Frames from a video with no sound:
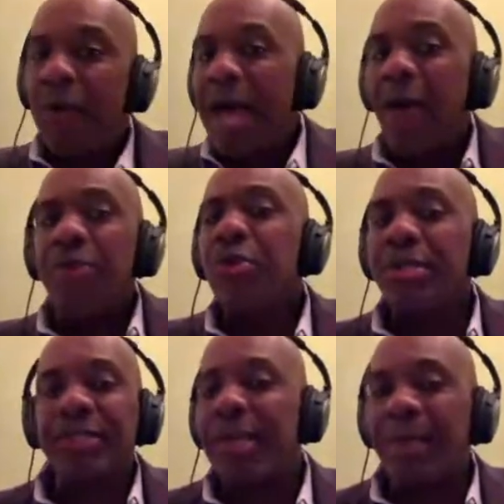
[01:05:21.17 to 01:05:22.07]
How are you
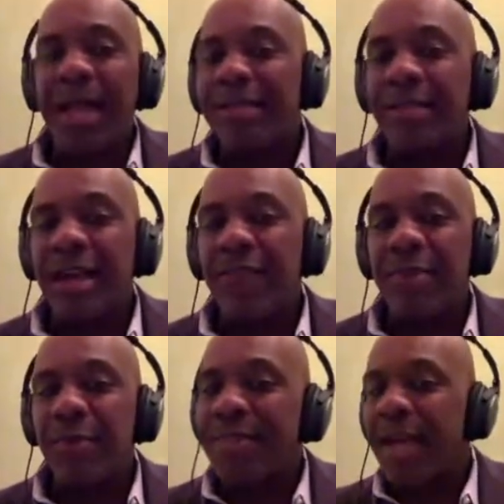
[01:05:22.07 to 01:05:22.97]
going to stabilize the
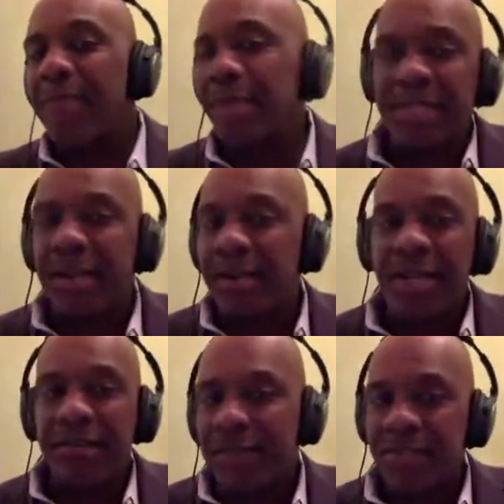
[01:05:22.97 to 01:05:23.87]
government without military
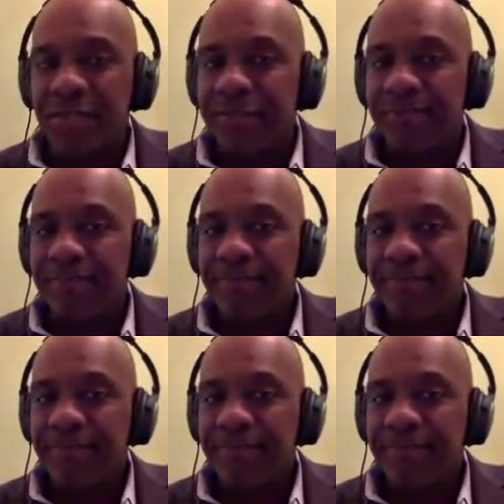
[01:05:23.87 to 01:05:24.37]
intervention?